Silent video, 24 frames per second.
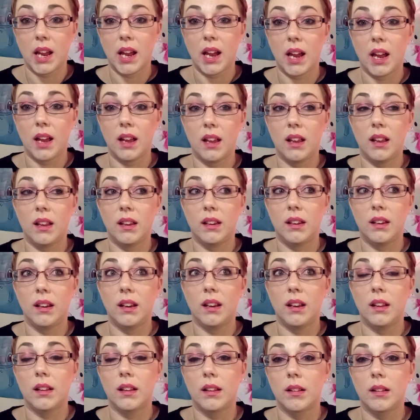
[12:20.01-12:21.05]

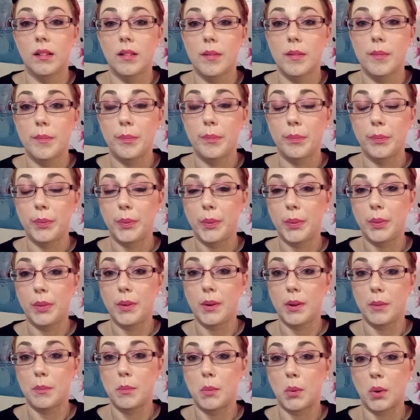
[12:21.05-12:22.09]
and the